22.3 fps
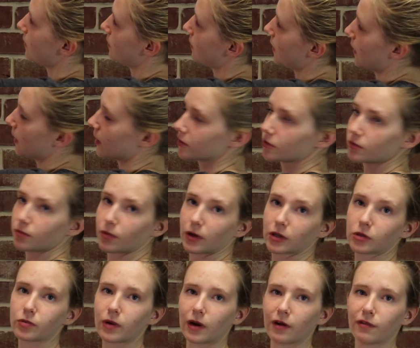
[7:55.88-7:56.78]
there
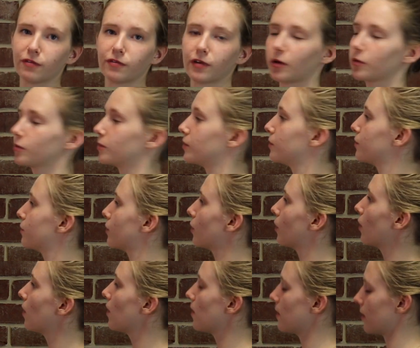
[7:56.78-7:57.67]
what we have found
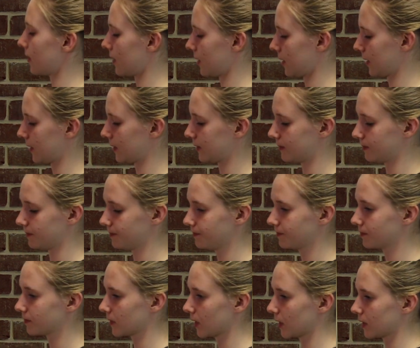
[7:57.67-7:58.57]
before,
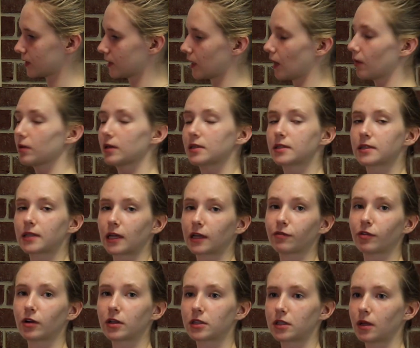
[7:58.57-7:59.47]
and now let's
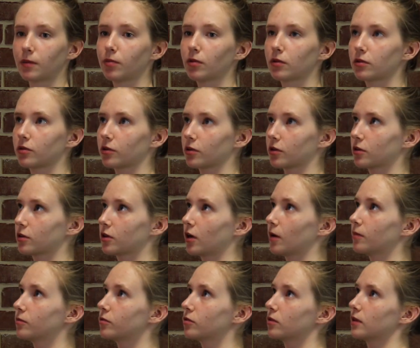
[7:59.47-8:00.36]
take, for example, the
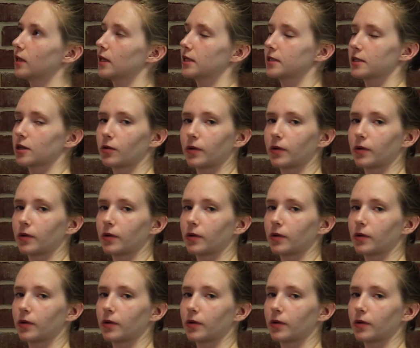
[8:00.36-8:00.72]
Cobb-Douglas